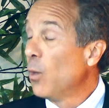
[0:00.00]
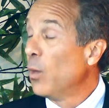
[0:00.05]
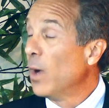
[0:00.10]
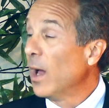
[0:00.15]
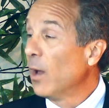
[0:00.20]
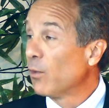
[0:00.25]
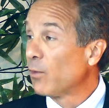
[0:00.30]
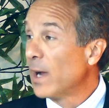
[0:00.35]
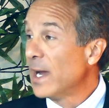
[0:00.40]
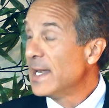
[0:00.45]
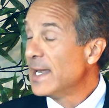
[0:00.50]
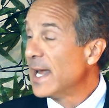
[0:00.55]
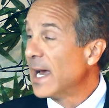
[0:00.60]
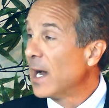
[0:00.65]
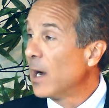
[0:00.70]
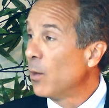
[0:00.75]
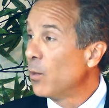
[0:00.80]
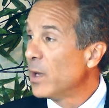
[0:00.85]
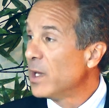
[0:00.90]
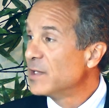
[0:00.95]
Well, right
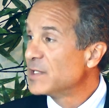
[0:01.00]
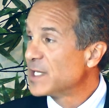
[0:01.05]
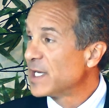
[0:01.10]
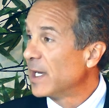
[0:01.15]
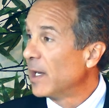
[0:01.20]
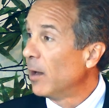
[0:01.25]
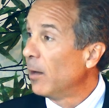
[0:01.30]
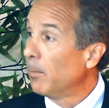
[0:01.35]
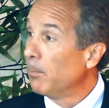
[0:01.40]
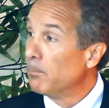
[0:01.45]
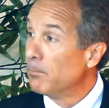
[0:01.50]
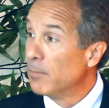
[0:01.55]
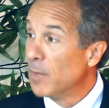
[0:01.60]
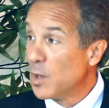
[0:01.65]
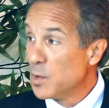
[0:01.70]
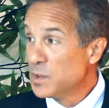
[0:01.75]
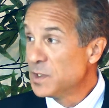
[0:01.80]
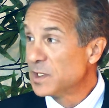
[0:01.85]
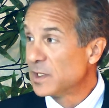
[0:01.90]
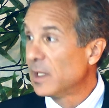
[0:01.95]
now we sell
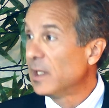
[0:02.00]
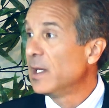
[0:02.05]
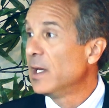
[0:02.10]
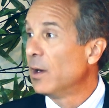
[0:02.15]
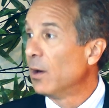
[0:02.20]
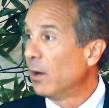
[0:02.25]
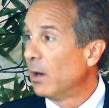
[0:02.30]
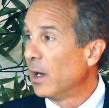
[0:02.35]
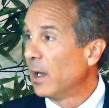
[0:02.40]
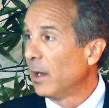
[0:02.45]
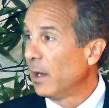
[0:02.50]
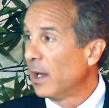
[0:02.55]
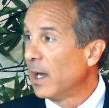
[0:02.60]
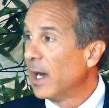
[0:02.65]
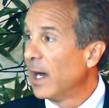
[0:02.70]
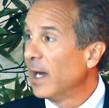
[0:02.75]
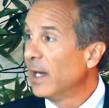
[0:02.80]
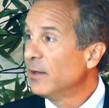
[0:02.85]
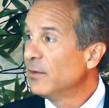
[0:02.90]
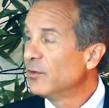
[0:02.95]
mostly
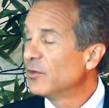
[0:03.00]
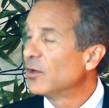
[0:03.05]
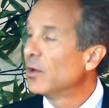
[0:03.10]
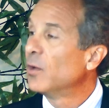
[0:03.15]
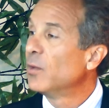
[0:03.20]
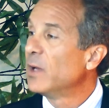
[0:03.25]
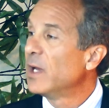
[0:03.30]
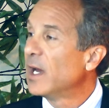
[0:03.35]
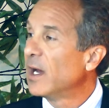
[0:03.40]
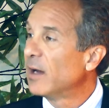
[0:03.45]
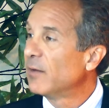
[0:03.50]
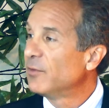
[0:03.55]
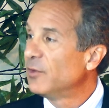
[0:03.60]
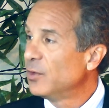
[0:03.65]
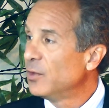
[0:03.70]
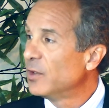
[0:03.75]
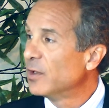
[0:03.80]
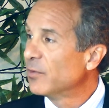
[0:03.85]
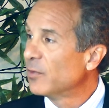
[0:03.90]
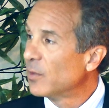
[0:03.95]
online, so we have
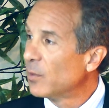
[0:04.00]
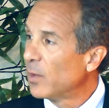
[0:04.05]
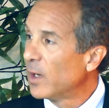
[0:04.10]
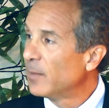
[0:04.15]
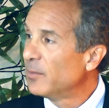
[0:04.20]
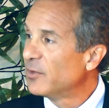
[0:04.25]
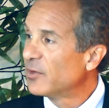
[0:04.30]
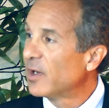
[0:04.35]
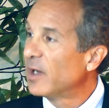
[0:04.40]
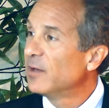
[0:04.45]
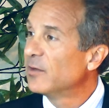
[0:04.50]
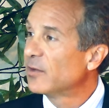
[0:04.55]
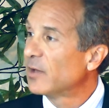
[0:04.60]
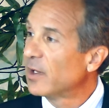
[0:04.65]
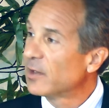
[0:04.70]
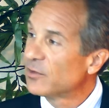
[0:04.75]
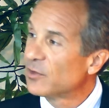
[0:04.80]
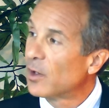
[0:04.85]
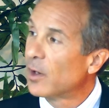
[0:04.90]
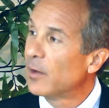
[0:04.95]
2 different websites,
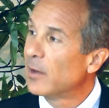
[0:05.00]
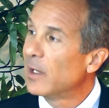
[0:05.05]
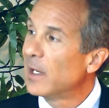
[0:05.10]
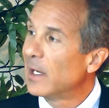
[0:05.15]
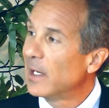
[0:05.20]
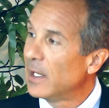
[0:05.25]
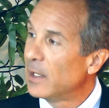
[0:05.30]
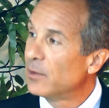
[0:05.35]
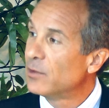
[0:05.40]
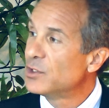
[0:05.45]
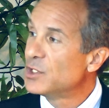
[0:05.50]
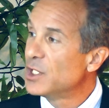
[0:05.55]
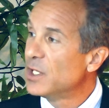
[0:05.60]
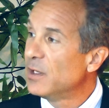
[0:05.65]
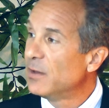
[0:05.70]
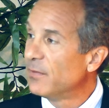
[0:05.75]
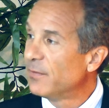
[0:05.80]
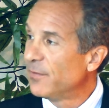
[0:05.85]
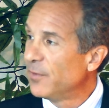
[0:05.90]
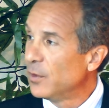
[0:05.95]

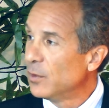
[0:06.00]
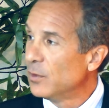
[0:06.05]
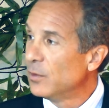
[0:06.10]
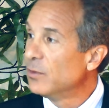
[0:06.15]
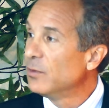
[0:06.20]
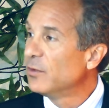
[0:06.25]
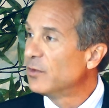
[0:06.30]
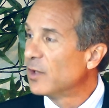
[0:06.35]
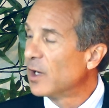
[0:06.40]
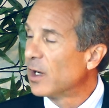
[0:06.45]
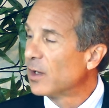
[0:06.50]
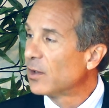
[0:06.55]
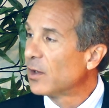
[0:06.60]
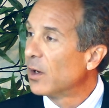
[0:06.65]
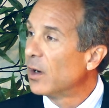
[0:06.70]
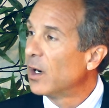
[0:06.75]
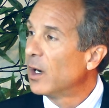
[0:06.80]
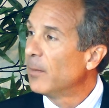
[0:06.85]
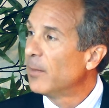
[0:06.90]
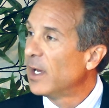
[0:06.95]

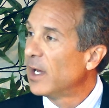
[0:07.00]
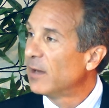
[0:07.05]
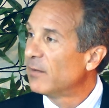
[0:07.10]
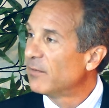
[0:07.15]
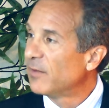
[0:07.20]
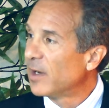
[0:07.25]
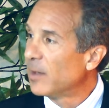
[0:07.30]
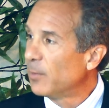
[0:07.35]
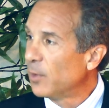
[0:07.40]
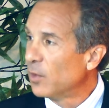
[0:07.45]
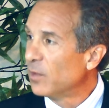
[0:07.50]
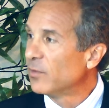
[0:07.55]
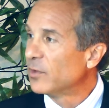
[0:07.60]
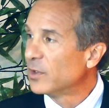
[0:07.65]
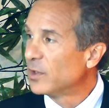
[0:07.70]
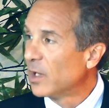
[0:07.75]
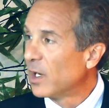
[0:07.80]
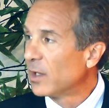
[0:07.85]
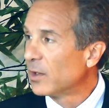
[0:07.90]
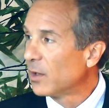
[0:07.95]
LexariaEnergyFoods.com and
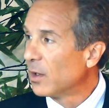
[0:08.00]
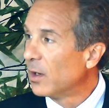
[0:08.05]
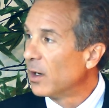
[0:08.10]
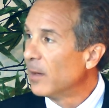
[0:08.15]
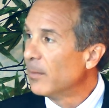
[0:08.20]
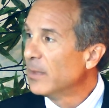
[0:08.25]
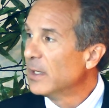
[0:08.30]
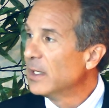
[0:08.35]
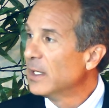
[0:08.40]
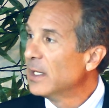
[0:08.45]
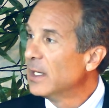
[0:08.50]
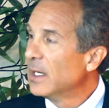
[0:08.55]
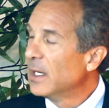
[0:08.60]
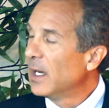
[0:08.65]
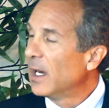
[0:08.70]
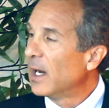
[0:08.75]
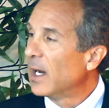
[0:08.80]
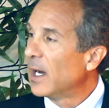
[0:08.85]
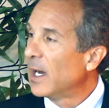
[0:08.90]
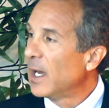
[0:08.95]
Vipova.com.
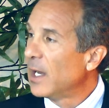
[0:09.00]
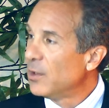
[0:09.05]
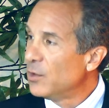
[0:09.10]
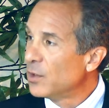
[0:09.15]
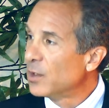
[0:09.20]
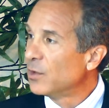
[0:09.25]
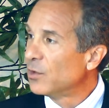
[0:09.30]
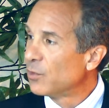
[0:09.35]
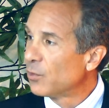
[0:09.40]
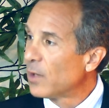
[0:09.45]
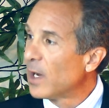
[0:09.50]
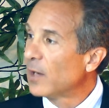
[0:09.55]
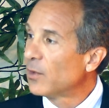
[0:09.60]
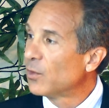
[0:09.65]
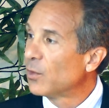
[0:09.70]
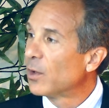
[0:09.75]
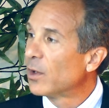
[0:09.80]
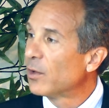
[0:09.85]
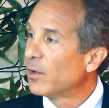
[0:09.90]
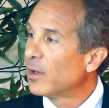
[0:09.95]
and you can
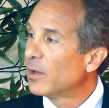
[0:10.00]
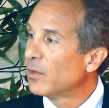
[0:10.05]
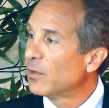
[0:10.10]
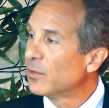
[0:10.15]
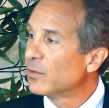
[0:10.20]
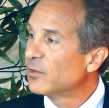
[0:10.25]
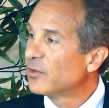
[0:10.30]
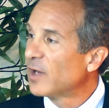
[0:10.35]
direct order at those